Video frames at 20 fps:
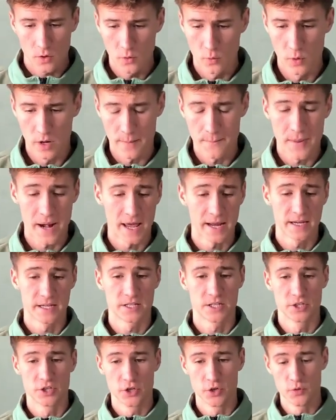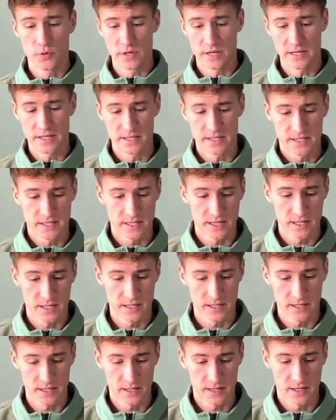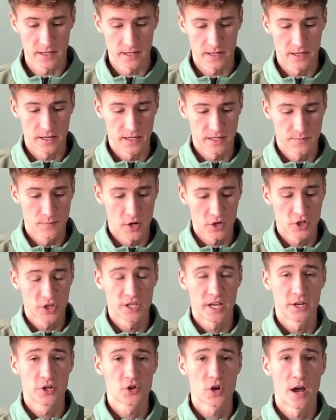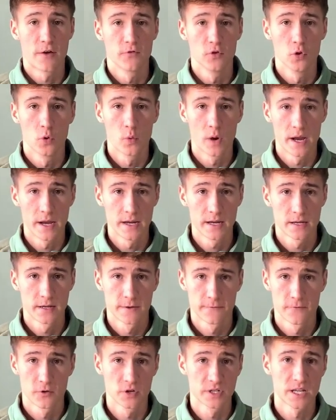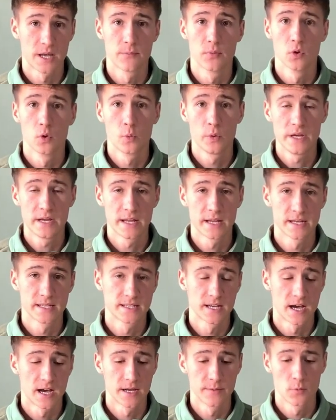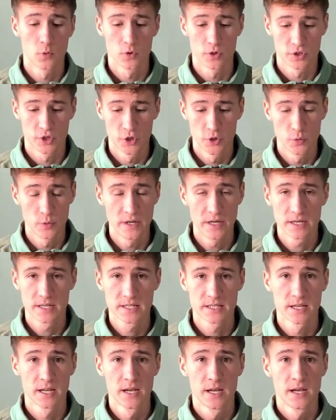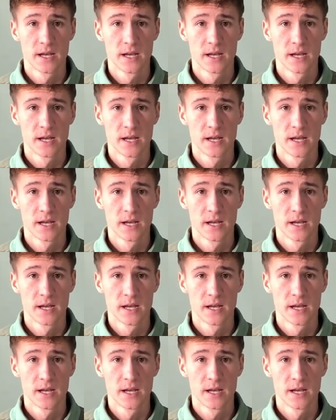what I'm planning to do is, as much as I travel away, for example a week at a time or 2 weeks,